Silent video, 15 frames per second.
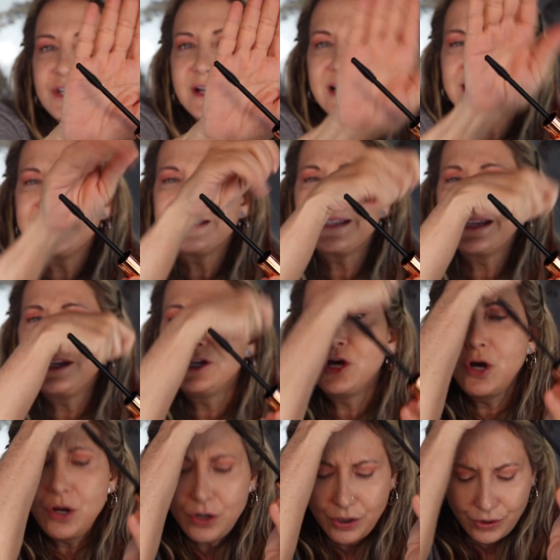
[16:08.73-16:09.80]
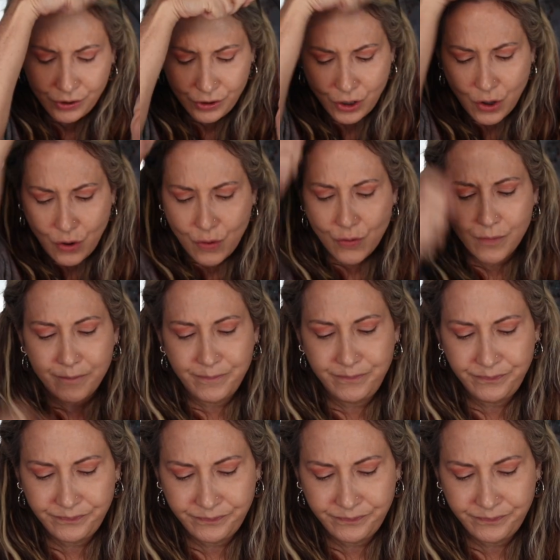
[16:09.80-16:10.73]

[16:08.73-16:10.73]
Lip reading: It has like a comb.